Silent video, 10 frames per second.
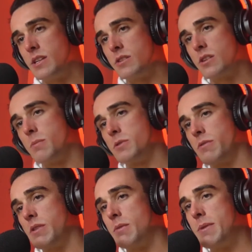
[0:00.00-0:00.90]
in terms
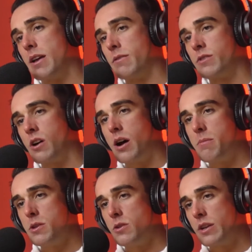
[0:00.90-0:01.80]
of the amount of time
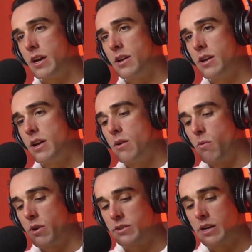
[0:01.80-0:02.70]
that you get?
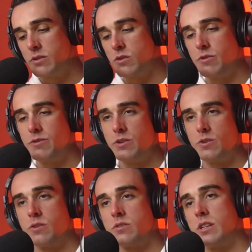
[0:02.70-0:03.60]
What does that do for
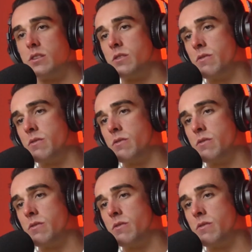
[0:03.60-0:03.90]
your sense of